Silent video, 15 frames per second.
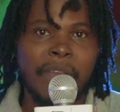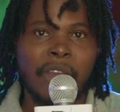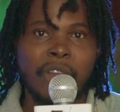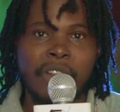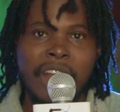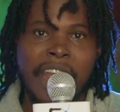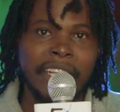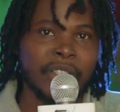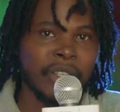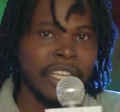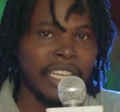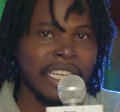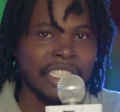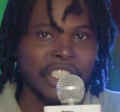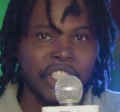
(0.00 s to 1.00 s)
I go right to the
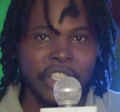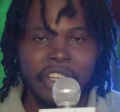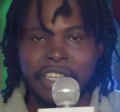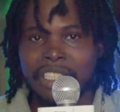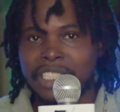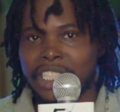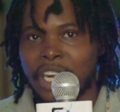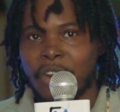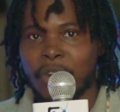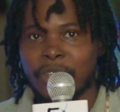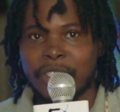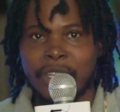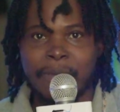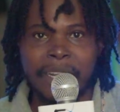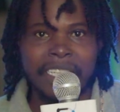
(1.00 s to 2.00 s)
intro, check
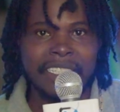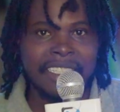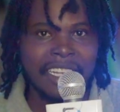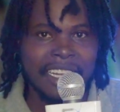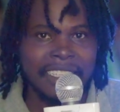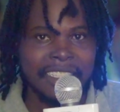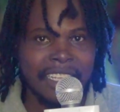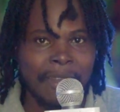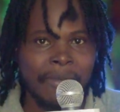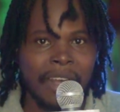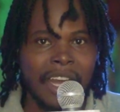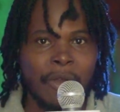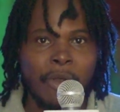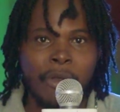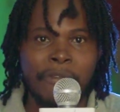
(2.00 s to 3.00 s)
out some of the songs them.
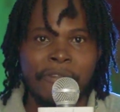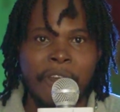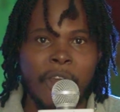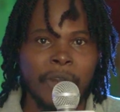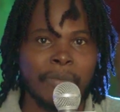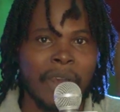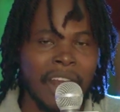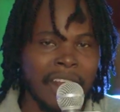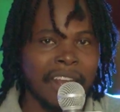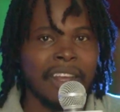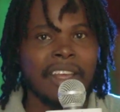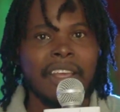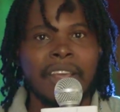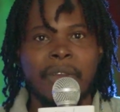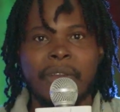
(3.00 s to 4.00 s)
I won't forward back.
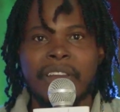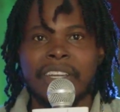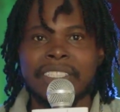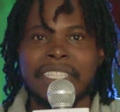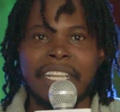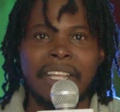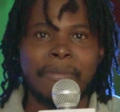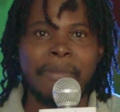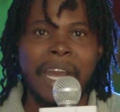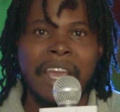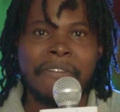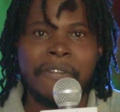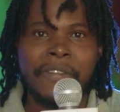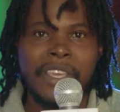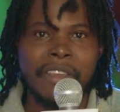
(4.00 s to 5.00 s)
I go tell you
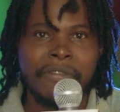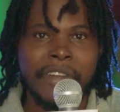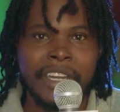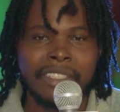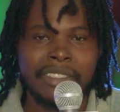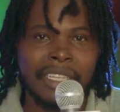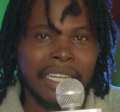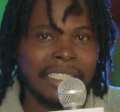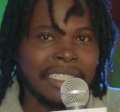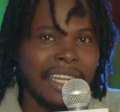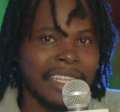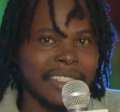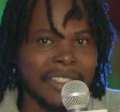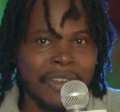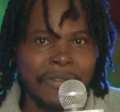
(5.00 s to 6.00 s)
my favorite and
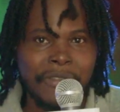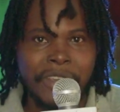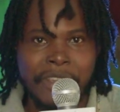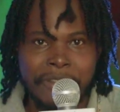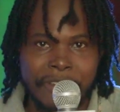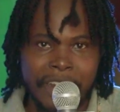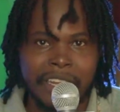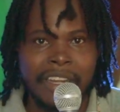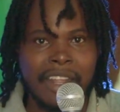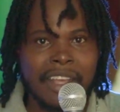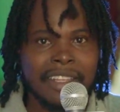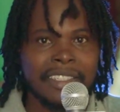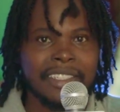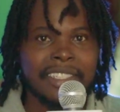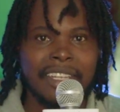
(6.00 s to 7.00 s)
not so favorite
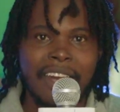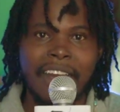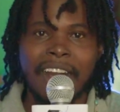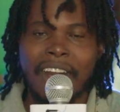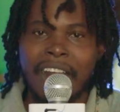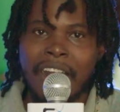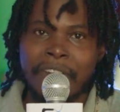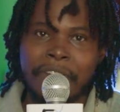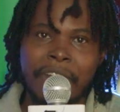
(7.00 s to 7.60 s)
song of